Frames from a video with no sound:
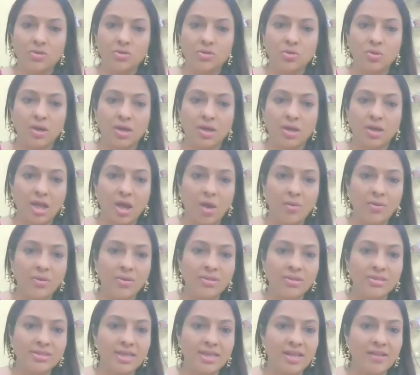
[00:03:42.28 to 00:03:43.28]
So allow
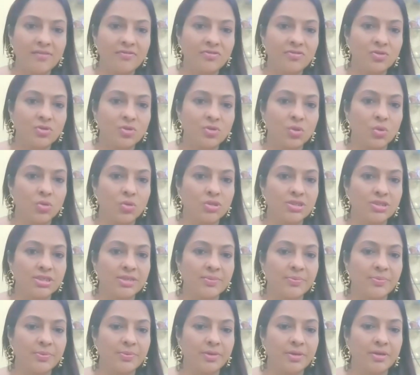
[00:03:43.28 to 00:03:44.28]
yourself to go
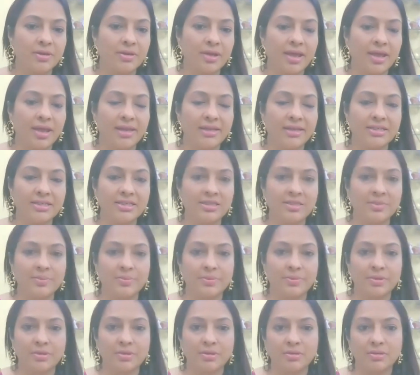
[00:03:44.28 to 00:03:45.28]
deeper and
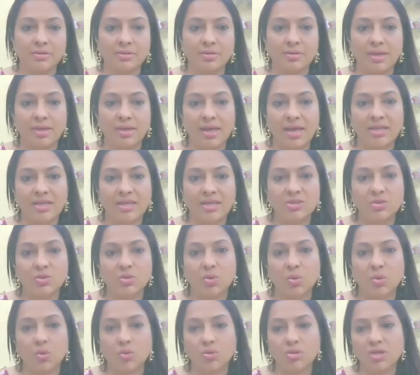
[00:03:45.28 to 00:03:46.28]
deeper as you
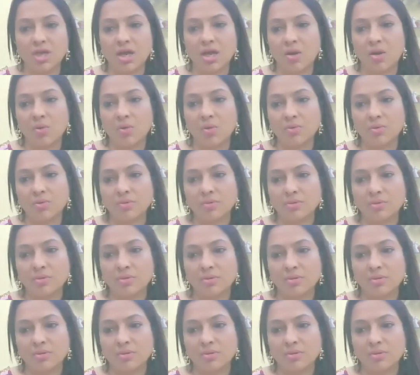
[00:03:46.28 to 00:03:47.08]
go down